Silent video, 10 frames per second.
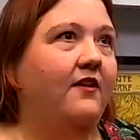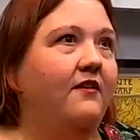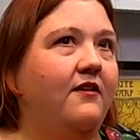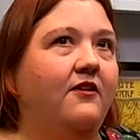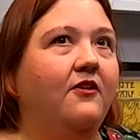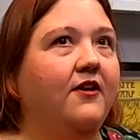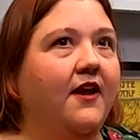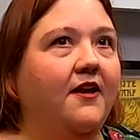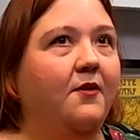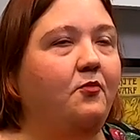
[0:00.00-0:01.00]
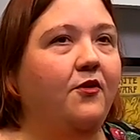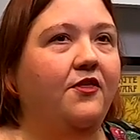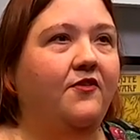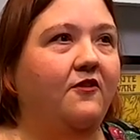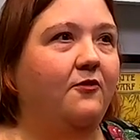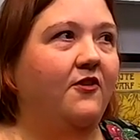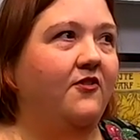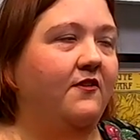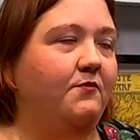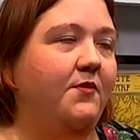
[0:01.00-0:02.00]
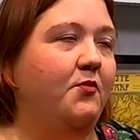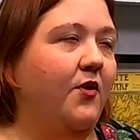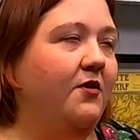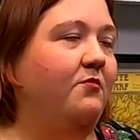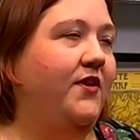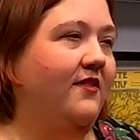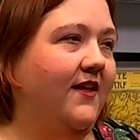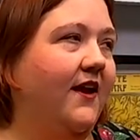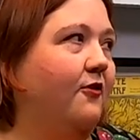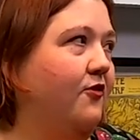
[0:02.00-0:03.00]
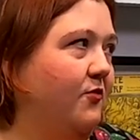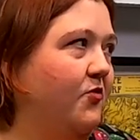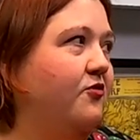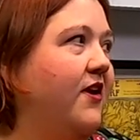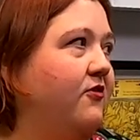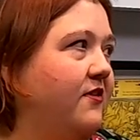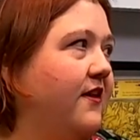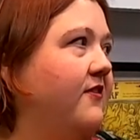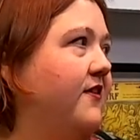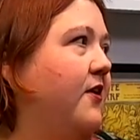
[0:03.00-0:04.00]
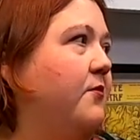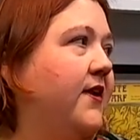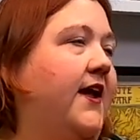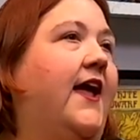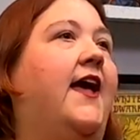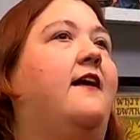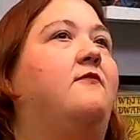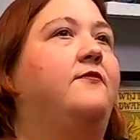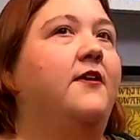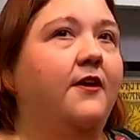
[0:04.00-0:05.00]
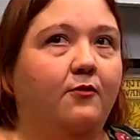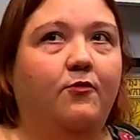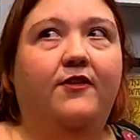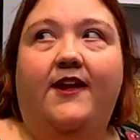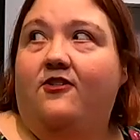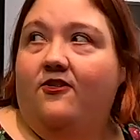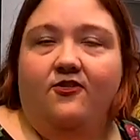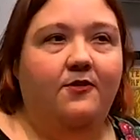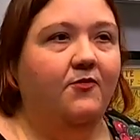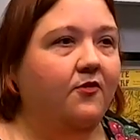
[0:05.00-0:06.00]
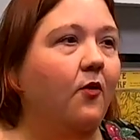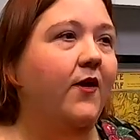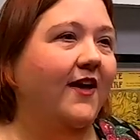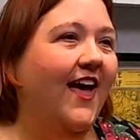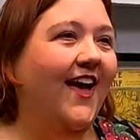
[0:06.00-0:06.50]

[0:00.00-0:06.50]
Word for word: gonna say, you're going to end up with situations if people want to be the characters from Stranger Things. They already have relationships kids going in